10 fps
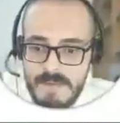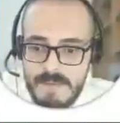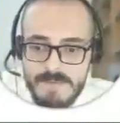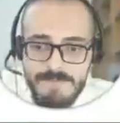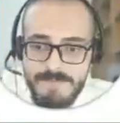
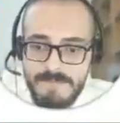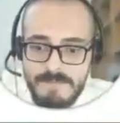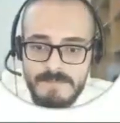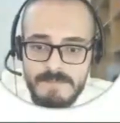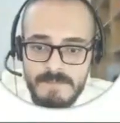do it
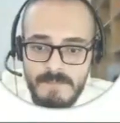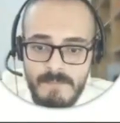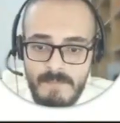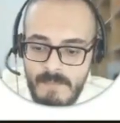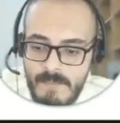here,
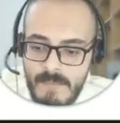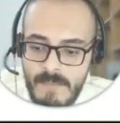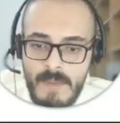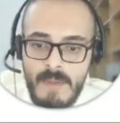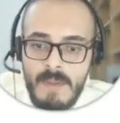paste it
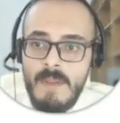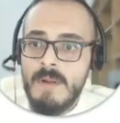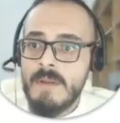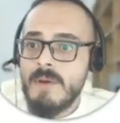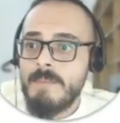here,
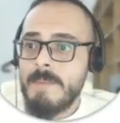and you will